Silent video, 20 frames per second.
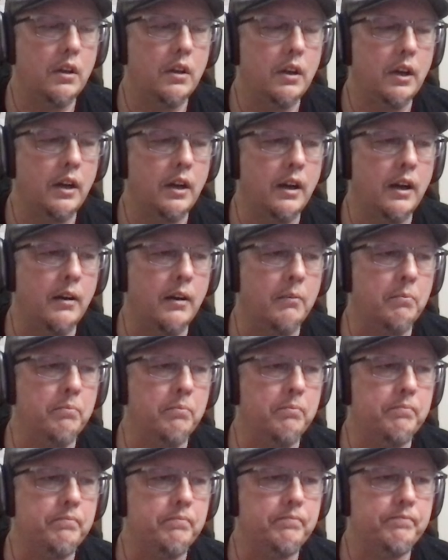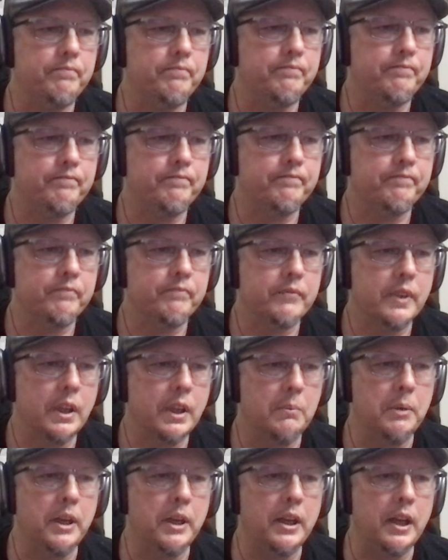um,
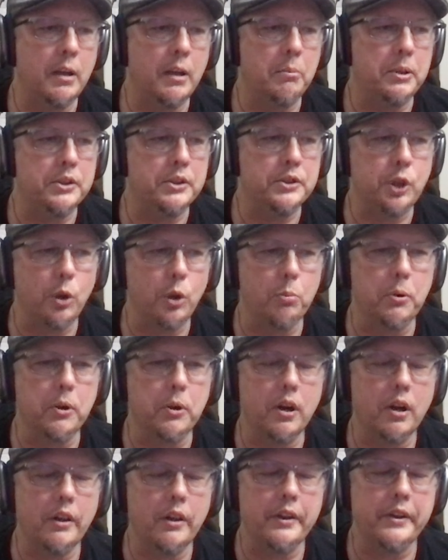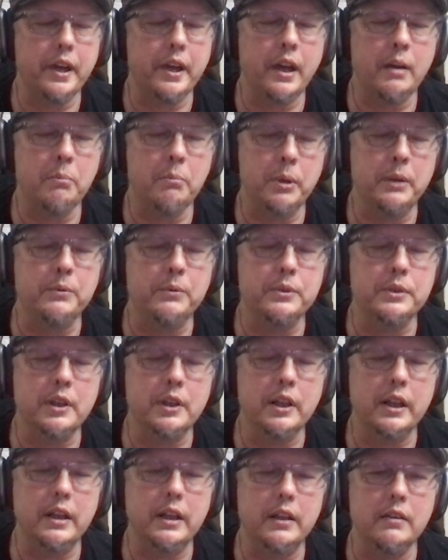he may not have been sober all the time, but he was
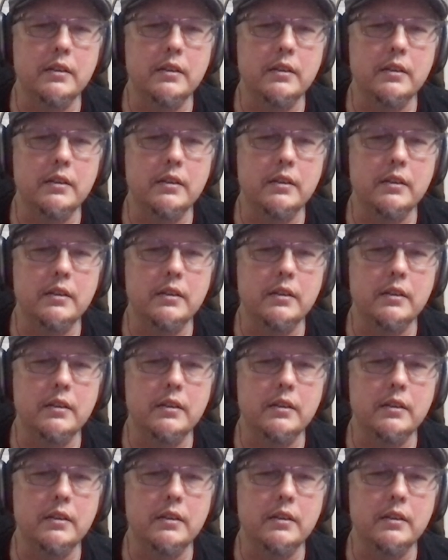clean.